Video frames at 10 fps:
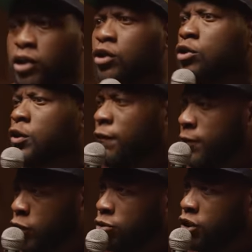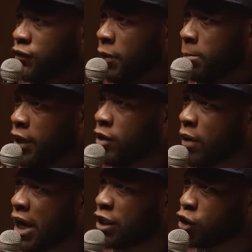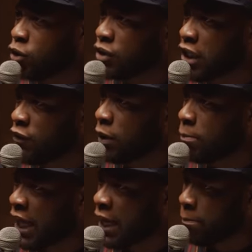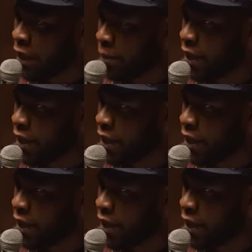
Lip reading: So you should familiarize yourself with black bear